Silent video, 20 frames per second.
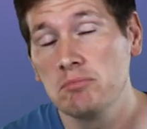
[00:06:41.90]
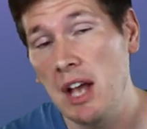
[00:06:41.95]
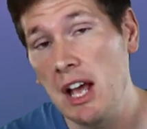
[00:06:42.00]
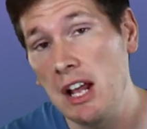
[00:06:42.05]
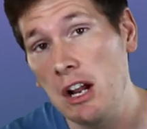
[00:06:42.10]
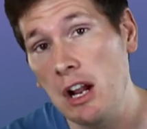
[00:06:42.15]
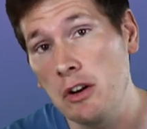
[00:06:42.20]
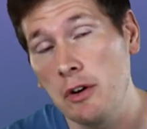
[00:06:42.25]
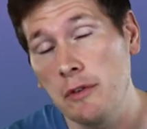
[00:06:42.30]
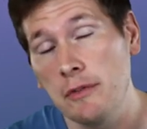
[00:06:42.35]

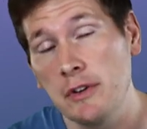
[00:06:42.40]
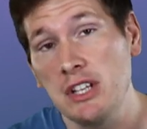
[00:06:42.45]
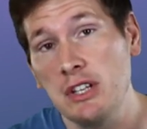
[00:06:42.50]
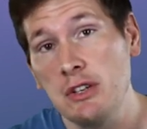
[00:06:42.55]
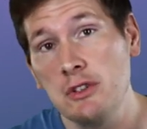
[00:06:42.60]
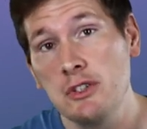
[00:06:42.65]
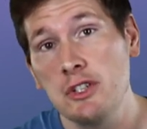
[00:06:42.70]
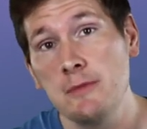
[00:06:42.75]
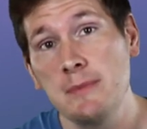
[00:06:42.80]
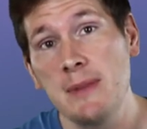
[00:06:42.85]
head on over to
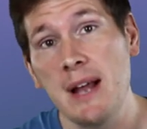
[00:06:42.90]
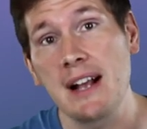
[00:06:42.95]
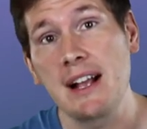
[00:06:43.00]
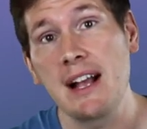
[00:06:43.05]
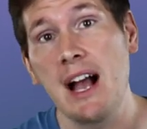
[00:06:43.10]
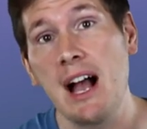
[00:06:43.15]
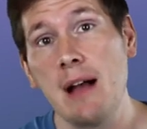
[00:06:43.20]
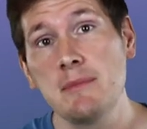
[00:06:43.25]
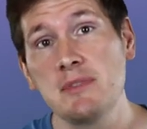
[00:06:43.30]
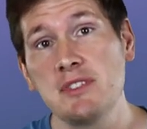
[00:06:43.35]

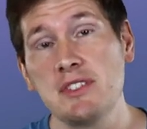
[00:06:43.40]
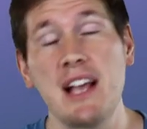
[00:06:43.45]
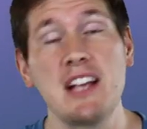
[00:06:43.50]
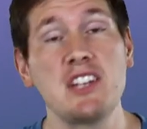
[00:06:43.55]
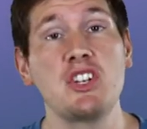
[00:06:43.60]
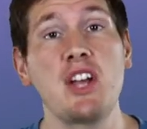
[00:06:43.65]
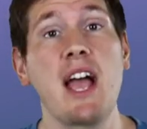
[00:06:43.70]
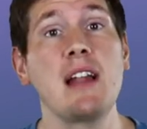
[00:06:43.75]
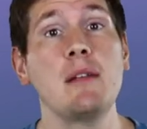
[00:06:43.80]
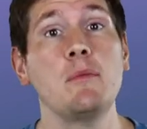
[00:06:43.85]
youtube.com
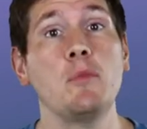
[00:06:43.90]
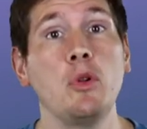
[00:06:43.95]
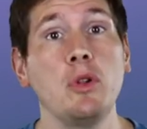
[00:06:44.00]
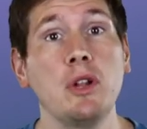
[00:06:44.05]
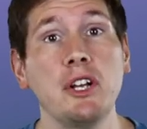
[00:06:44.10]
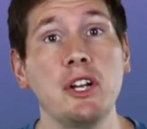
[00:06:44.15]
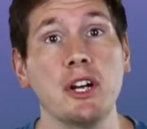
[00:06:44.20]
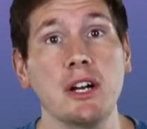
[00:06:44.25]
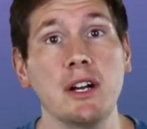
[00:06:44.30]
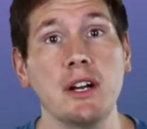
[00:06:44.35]
slash Adam
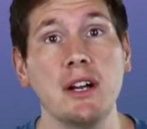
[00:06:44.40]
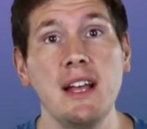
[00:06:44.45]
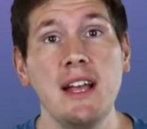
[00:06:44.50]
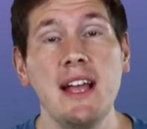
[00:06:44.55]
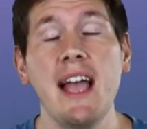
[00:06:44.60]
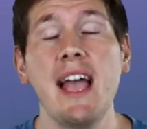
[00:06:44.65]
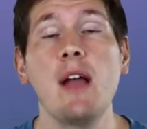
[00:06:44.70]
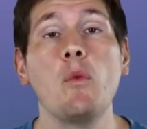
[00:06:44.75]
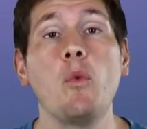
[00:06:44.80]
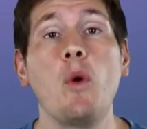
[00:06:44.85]
Olinger
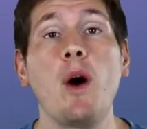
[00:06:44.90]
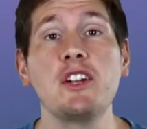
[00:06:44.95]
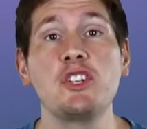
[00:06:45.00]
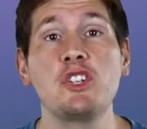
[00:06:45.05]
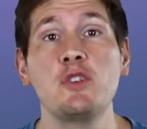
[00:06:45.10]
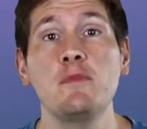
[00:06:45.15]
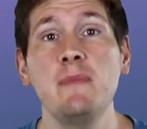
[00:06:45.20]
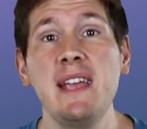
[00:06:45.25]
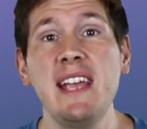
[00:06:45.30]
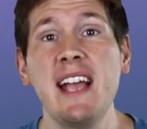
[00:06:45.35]
and
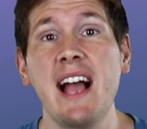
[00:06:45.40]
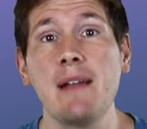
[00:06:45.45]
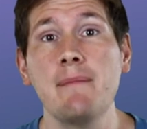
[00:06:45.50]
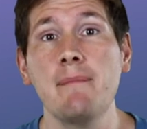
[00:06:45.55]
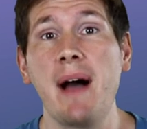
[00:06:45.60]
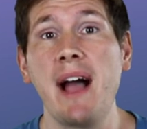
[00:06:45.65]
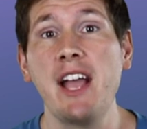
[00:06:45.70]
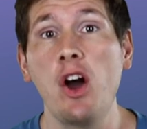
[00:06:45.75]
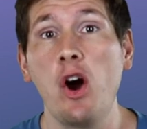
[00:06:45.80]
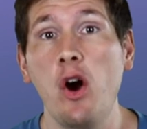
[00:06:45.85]
watch me on
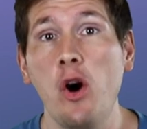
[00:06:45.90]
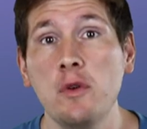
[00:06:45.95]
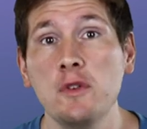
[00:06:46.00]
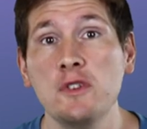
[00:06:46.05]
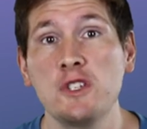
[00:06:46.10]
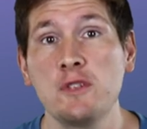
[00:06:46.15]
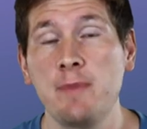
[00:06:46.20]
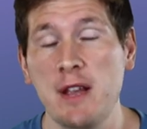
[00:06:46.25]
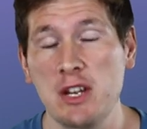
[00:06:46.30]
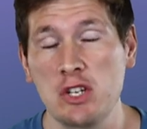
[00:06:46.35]
my
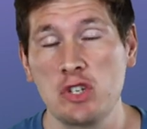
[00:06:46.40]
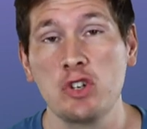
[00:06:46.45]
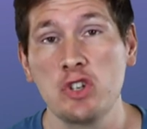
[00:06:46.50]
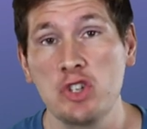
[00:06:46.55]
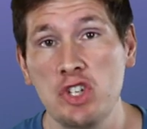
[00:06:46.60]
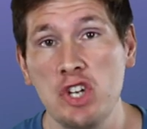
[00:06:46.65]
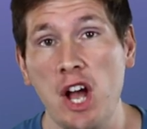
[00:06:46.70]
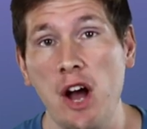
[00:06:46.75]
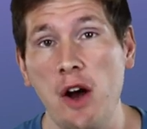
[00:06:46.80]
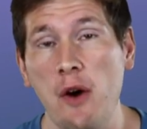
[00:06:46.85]
own special
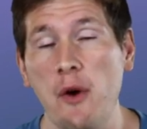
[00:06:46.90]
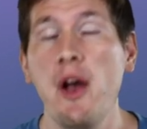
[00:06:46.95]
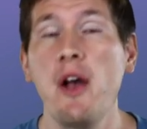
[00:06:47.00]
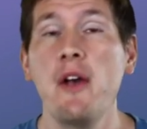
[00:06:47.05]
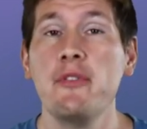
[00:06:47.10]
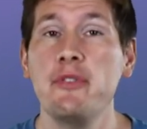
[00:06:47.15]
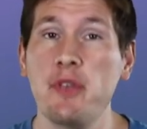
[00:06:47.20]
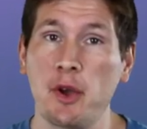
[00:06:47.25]
show,